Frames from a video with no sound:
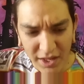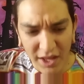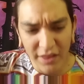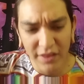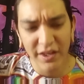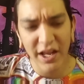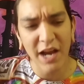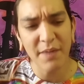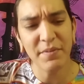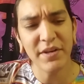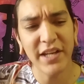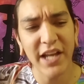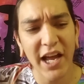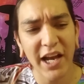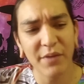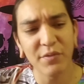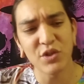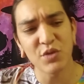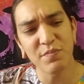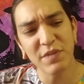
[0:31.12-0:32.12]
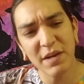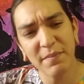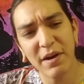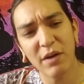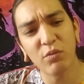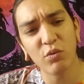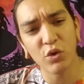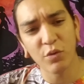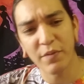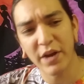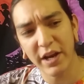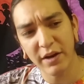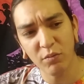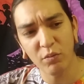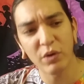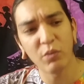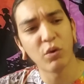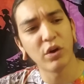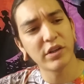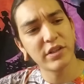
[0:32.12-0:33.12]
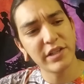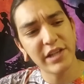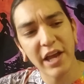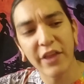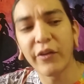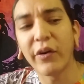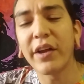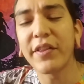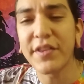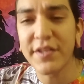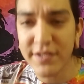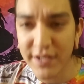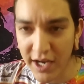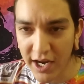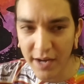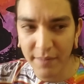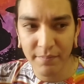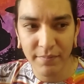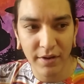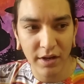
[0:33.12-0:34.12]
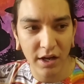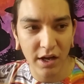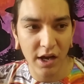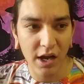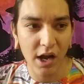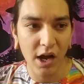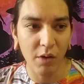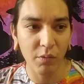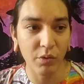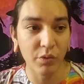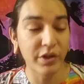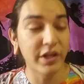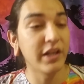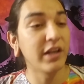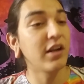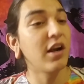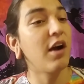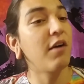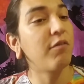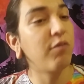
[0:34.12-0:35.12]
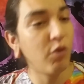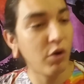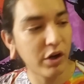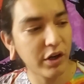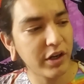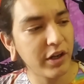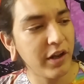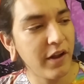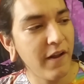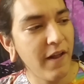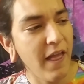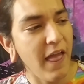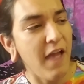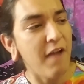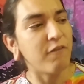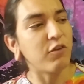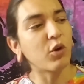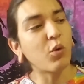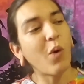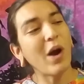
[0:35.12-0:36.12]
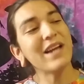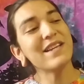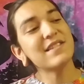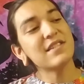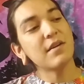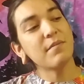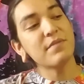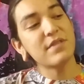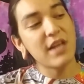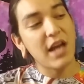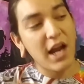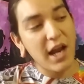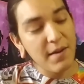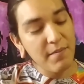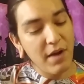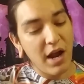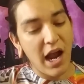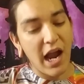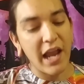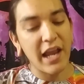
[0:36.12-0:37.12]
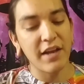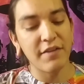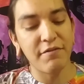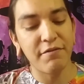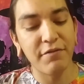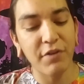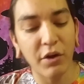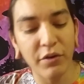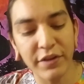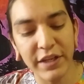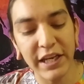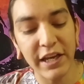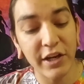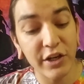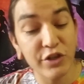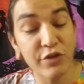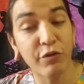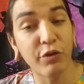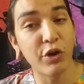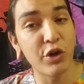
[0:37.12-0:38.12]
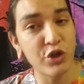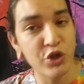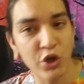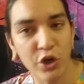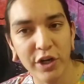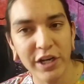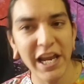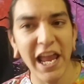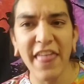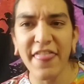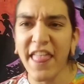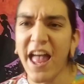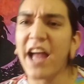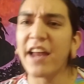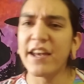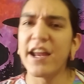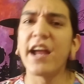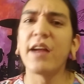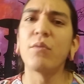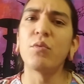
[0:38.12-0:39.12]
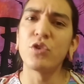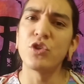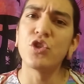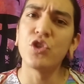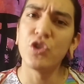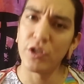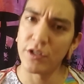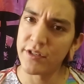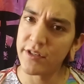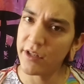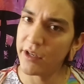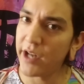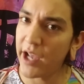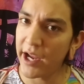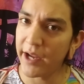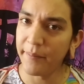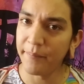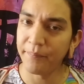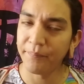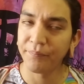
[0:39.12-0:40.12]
The night began, it was me and my roommate. We worked together at the time. We were getting off work. For quite some time, I had felt the itch for a journey, and that night was just the night.